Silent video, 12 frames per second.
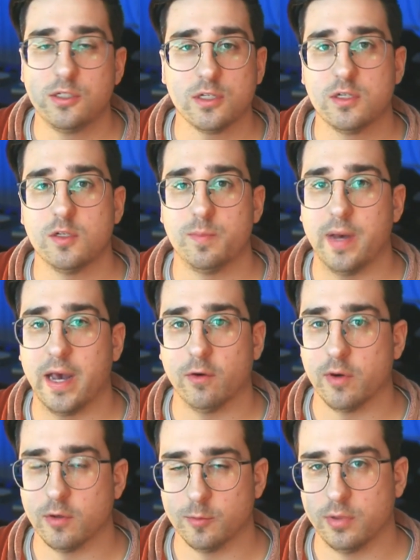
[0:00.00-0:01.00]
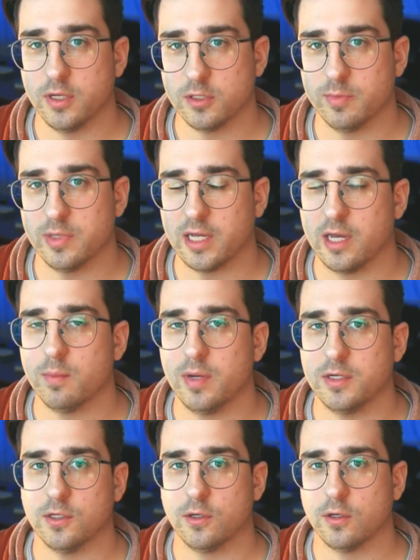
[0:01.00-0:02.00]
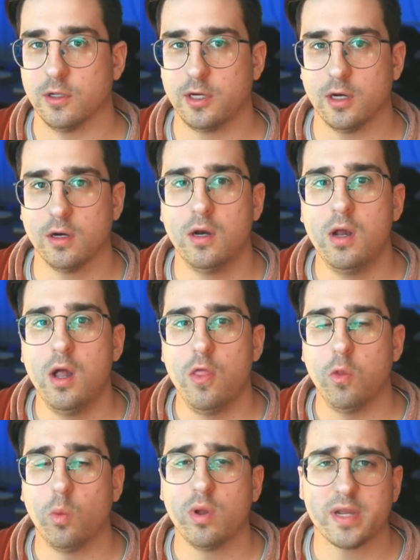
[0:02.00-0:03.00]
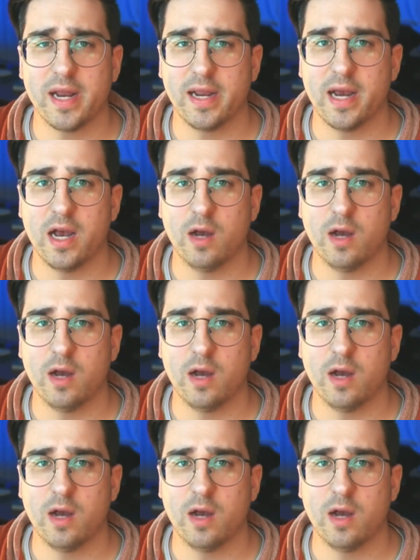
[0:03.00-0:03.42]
is just this battery replacement that I had mentioned earlier. The one that I